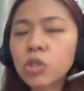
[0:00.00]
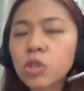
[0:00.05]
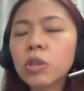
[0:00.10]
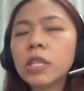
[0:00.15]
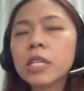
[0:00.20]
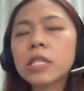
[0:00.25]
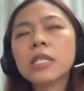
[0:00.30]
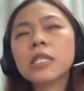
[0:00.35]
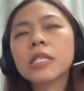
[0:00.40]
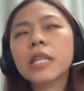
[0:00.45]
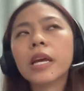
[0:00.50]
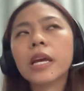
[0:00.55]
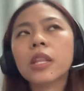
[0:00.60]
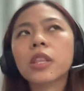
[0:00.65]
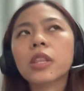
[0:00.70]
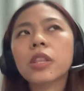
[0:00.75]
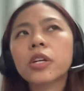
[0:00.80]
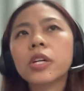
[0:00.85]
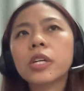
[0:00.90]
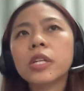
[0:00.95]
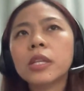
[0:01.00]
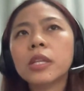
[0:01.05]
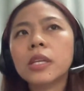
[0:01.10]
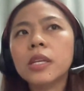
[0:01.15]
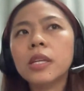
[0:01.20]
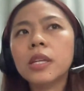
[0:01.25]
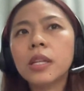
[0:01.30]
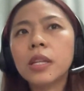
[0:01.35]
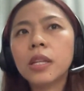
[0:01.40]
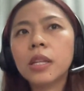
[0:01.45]
So this is like
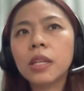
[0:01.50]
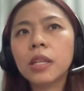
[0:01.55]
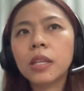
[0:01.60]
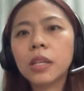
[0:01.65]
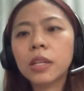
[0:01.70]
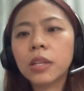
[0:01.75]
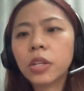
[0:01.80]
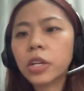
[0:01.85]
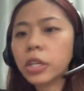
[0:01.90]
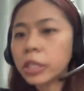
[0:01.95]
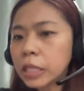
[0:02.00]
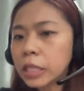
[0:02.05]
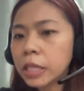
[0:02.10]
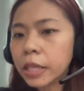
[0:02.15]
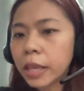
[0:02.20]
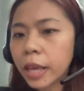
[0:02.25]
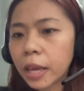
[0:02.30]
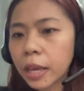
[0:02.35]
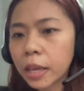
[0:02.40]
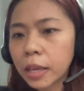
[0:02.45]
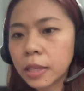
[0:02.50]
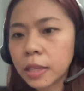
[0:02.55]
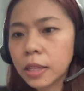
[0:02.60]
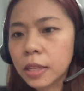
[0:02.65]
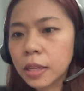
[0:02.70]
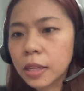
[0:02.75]
13K.